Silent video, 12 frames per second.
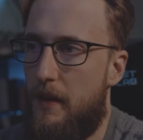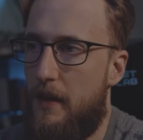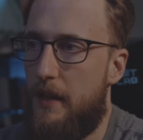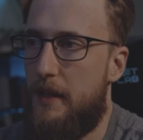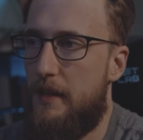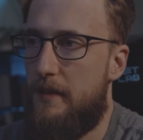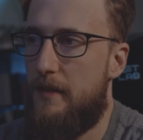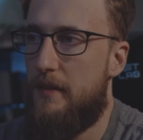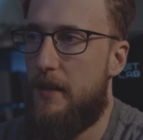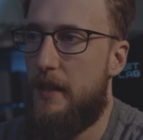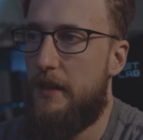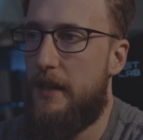And here's
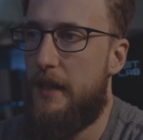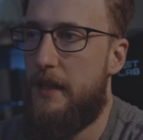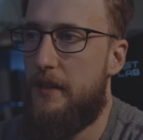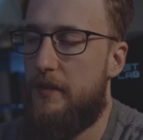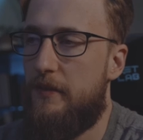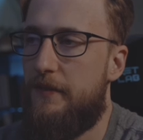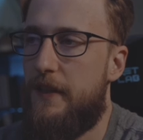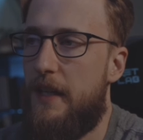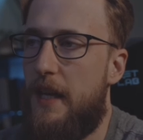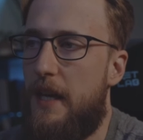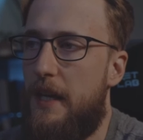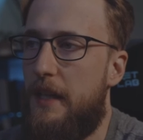designing the hair. So for the
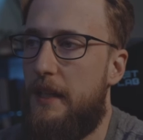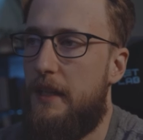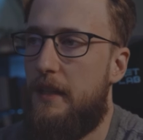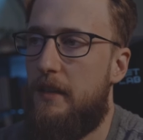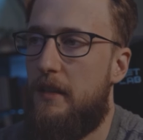hair,